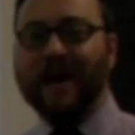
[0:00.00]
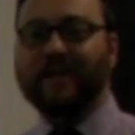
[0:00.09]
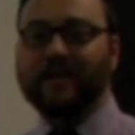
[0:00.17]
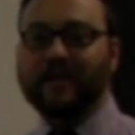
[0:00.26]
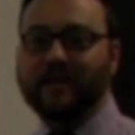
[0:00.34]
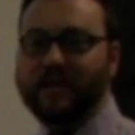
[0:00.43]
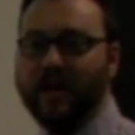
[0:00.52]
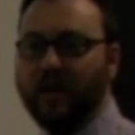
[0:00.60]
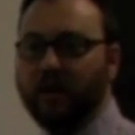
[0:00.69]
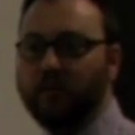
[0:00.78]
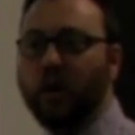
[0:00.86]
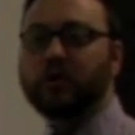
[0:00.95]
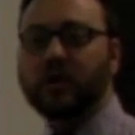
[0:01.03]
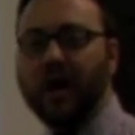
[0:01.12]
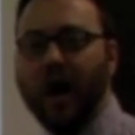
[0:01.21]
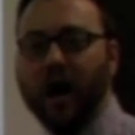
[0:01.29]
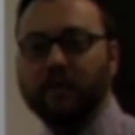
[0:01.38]
methods that are most
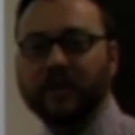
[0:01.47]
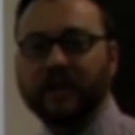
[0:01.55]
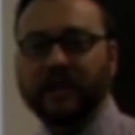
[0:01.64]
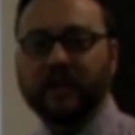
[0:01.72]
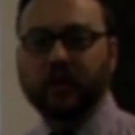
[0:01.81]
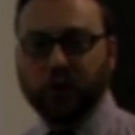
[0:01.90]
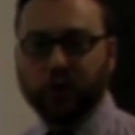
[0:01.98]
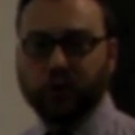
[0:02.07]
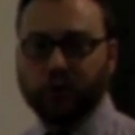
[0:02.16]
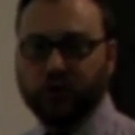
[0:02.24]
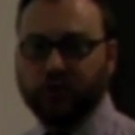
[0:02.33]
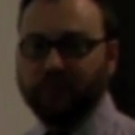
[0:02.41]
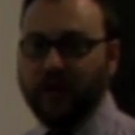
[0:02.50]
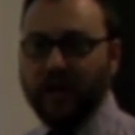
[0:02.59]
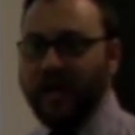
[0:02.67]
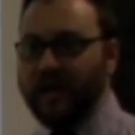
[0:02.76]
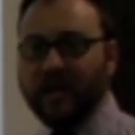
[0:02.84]
commonly used,
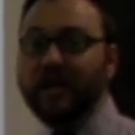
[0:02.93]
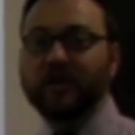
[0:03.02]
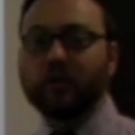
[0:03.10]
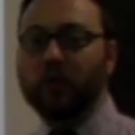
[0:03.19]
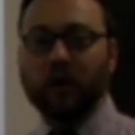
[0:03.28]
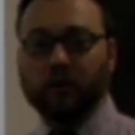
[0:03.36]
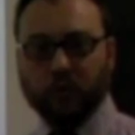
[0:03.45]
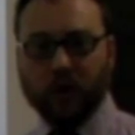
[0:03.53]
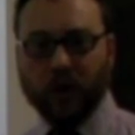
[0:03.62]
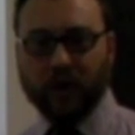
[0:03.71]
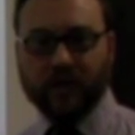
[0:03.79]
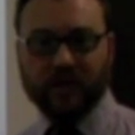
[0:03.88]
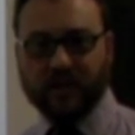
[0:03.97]
and either one works.